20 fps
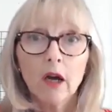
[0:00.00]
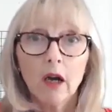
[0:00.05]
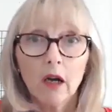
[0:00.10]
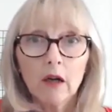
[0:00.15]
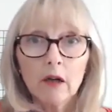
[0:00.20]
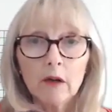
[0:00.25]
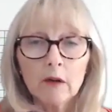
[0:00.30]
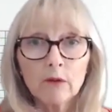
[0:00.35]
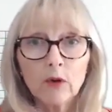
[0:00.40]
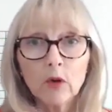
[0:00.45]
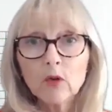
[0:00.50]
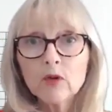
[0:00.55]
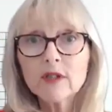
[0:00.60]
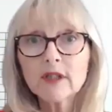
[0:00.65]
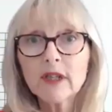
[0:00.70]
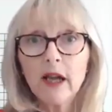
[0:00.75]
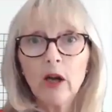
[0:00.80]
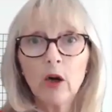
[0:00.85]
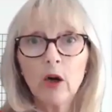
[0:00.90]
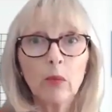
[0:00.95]
a
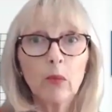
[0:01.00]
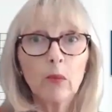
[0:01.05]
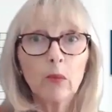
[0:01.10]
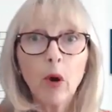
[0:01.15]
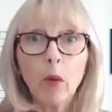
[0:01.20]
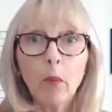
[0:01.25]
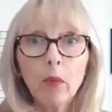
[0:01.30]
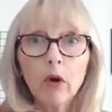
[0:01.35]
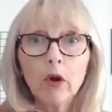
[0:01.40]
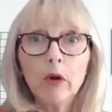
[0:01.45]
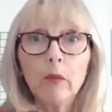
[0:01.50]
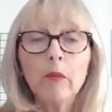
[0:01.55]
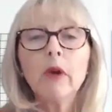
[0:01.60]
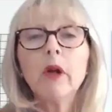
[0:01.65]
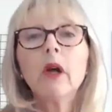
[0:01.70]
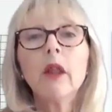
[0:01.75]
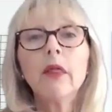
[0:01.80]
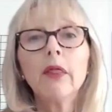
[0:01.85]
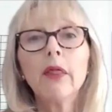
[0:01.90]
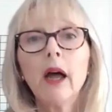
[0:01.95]
full-scale problem
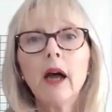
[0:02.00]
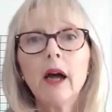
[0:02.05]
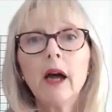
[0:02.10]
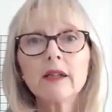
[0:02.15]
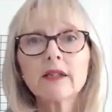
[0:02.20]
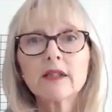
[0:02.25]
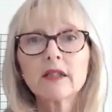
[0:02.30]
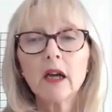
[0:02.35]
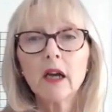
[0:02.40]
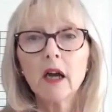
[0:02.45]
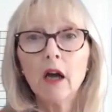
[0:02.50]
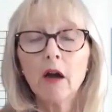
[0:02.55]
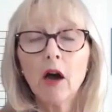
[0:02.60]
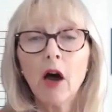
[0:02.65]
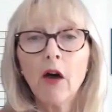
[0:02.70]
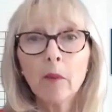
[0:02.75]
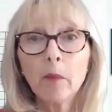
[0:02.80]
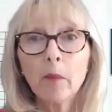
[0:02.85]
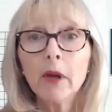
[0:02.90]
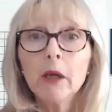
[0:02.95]
that
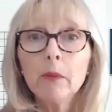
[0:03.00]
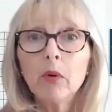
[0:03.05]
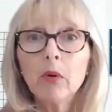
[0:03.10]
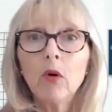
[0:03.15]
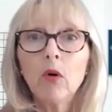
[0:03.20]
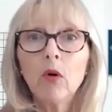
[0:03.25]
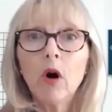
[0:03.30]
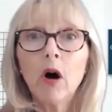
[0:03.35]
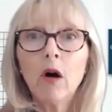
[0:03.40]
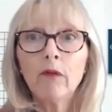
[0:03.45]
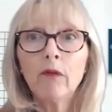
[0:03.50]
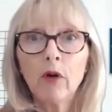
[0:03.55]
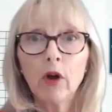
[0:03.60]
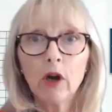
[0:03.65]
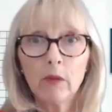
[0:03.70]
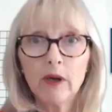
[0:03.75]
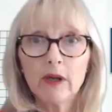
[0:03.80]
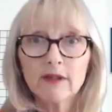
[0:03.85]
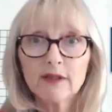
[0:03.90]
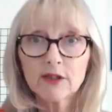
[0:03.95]
other people are
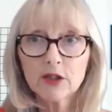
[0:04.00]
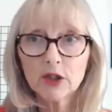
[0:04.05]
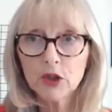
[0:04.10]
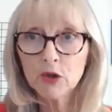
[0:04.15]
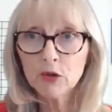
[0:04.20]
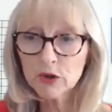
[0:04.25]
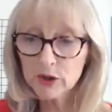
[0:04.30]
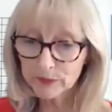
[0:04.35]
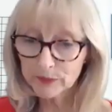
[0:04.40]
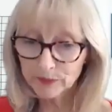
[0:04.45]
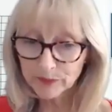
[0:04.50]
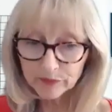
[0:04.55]
following suit,